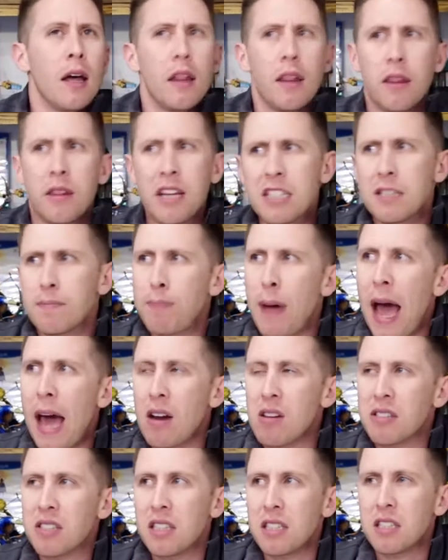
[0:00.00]
This
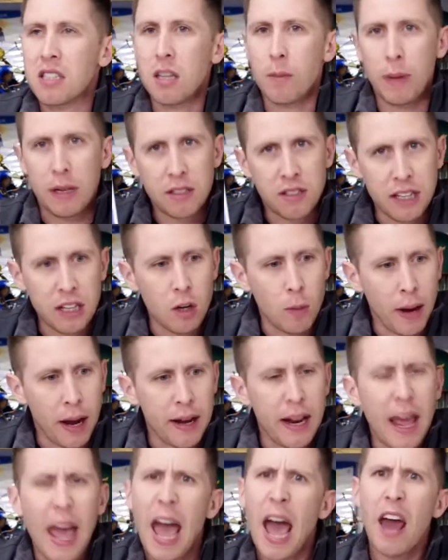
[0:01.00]
battle system in
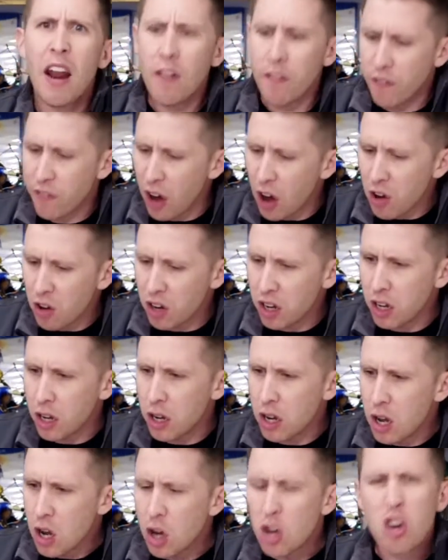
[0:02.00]
Xenoblade, it had a
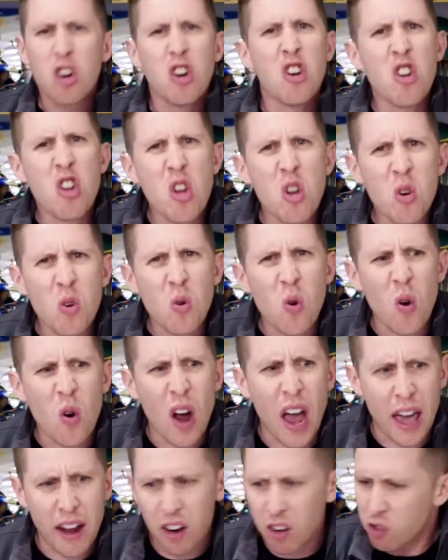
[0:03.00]
very new
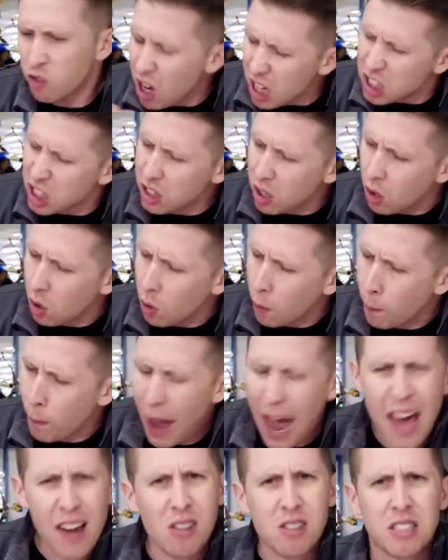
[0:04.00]
and original
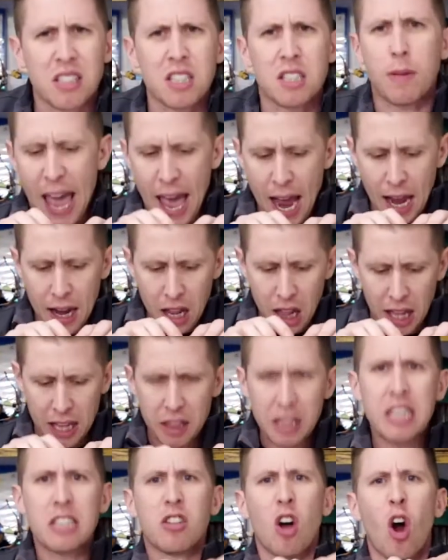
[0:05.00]
battle system. It had like
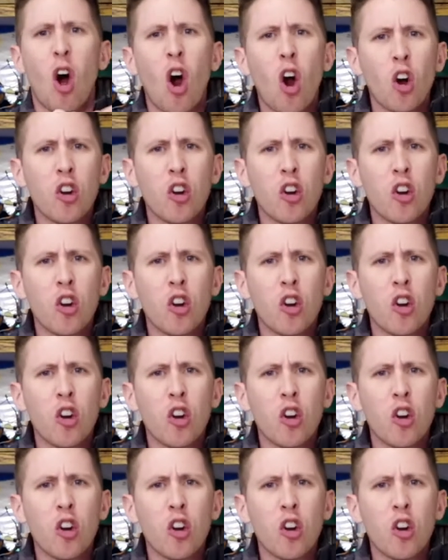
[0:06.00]
these art